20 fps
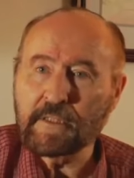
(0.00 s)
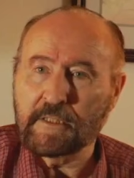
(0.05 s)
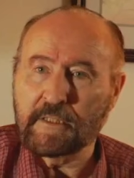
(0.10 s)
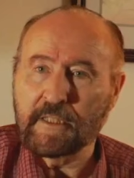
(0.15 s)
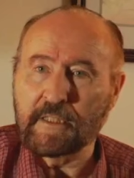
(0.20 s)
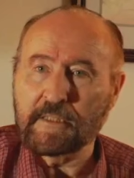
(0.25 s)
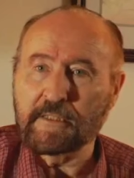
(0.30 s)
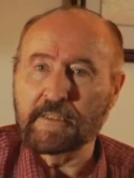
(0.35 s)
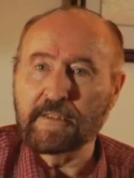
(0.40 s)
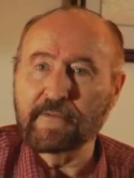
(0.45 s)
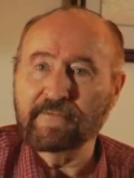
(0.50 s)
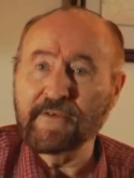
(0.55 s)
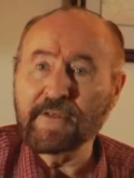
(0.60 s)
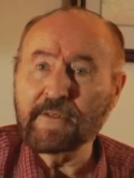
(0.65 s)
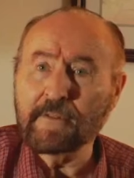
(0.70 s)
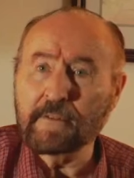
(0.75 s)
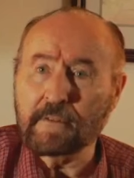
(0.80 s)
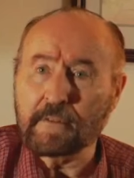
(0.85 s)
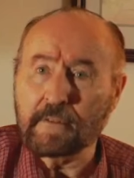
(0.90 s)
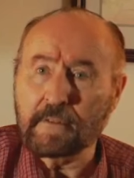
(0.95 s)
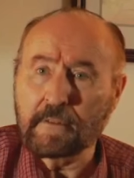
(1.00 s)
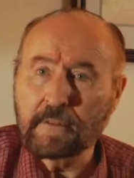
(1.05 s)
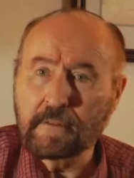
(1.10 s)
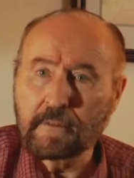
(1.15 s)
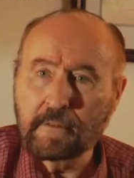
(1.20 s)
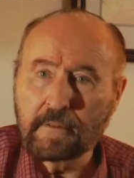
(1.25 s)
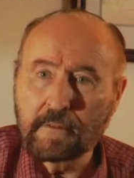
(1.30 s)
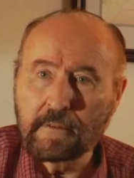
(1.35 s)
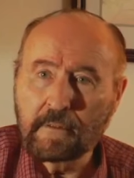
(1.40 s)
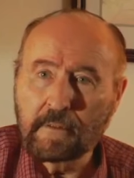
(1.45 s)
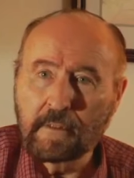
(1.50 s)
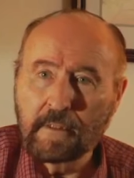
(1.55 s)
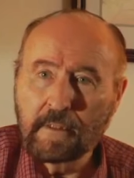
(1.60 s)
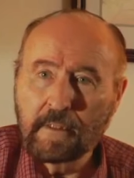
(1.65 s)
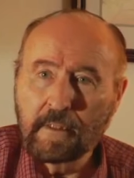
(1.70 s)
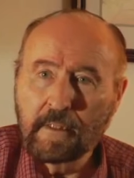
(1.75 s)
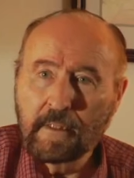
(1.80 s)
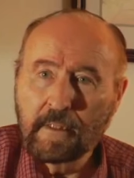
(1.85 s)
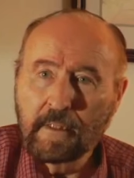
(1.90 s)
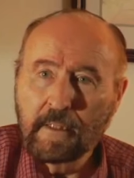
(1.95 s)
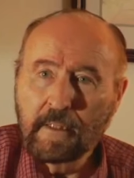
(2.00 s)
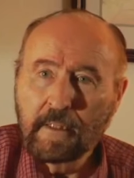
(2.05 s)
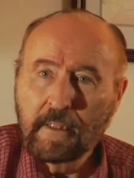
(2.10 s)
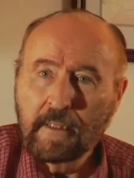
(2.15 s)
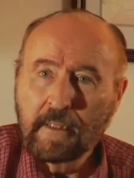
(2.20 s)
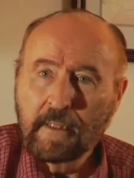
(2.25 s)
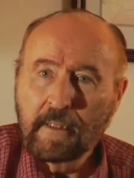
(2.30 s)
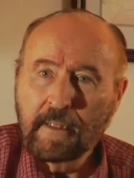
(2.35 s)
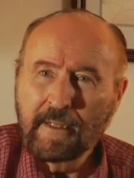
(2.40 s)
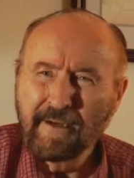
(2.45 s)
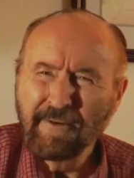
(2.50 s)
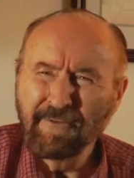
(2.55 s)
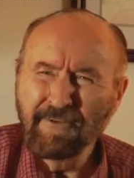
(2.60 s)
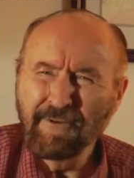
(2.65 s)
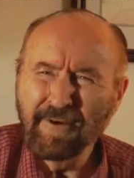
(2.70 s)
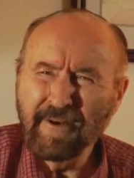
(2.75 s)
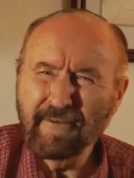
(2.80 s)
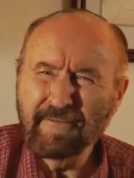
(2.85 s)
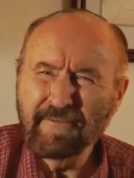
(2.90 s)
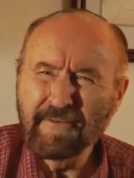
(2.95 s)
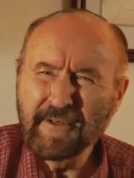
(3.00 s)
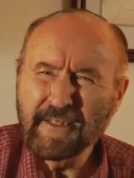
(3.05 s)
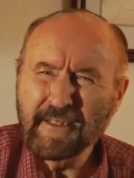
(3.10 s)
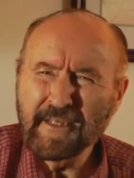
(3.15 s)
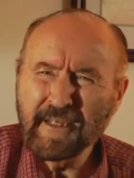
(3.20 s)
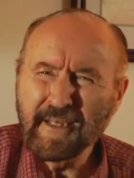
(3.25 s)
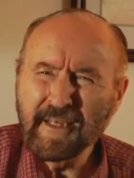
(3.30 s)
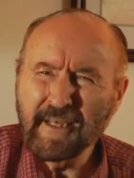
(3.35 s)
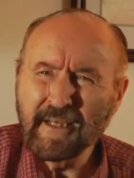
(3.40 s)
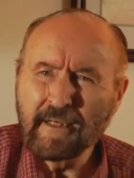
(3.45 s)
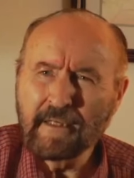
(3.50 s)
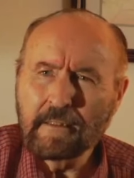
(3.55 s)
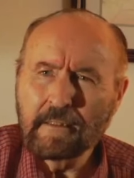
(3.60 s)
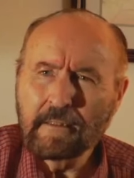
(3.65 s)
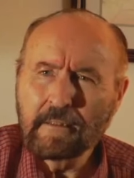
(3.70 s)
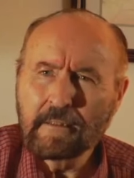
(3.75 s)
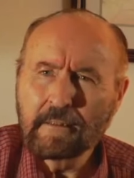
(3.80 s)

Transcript: as gets diverged. What if we said,